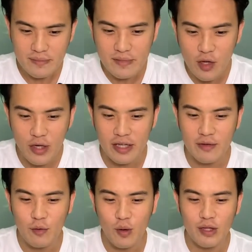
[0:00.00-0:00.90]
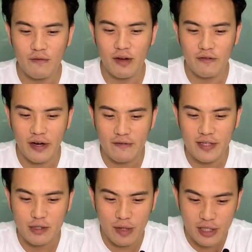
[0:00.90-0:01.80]
Okay, one of our very
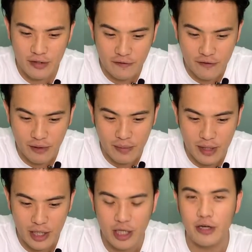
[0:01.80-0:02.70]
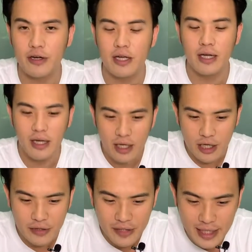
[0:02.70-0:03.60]
first question from
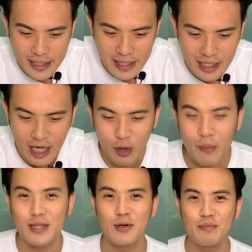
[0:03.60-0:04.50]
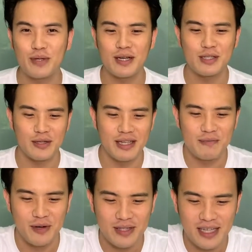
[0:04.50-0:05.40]
Hiriana, I hope I don't pronounce your name
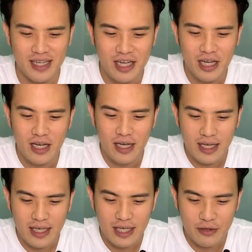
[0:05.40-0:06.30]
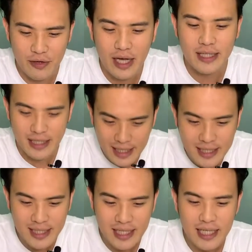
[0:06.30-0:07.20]
wrongly,
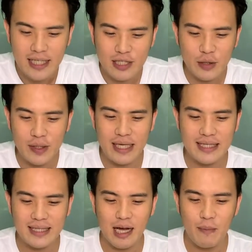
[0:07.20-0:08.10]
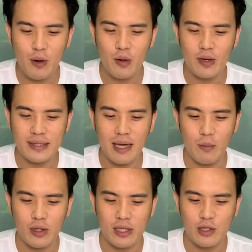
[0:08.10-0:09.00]
Hiriana. So, is Singapore tap
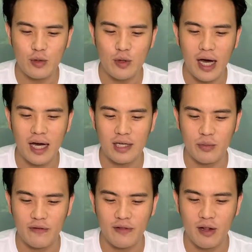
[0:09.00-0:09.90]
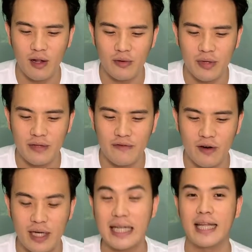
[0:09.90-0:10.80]
water too hard with chlorine
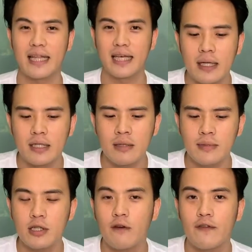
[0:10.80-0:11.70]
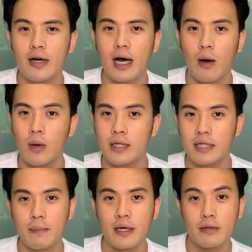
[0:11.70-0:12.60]
for calathea? In terms of our
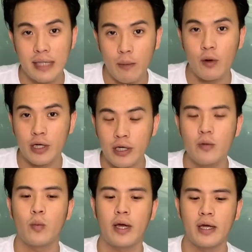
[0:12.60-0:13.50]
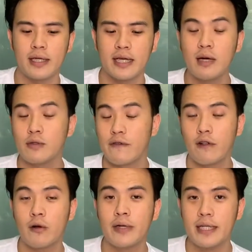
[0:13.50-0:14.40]
typical tap water, where it comes with
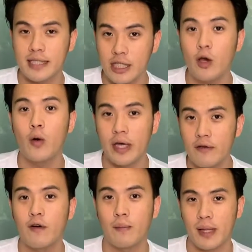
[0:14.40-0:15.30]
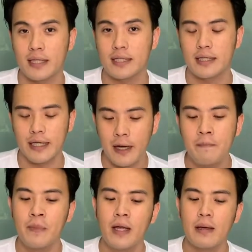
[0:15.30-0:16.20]
chlorine, it's actually okay for plants, yeah?
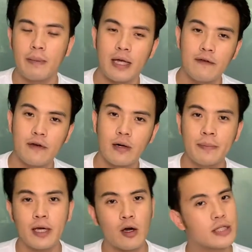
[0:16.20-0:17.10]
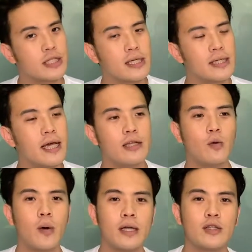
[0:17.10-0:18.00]
But if you're a bit concerned and you
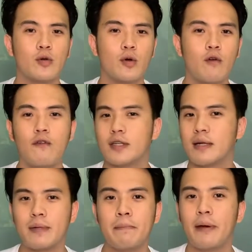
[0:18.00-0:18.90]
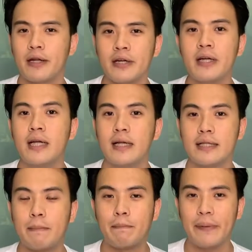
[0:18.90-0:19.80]
want to go for something better,
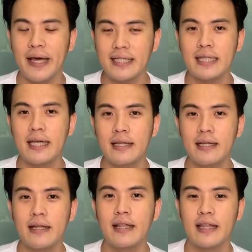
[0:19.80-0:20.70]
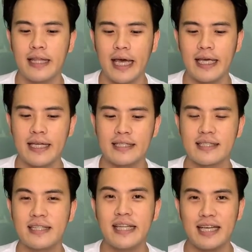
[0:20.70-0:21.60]
the best thing that is
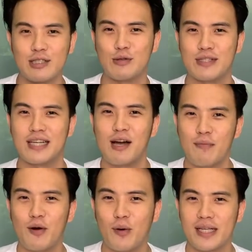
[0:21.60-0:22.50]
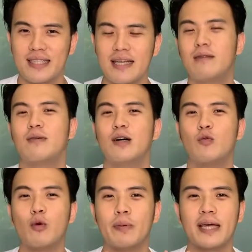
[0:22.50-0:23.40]
next to Singapore water tap
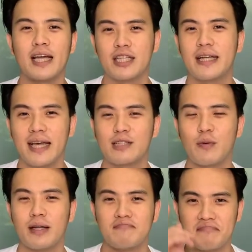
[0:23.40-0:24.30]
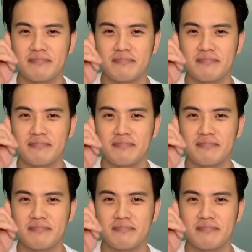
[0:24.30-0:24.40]
will be actually, guess what?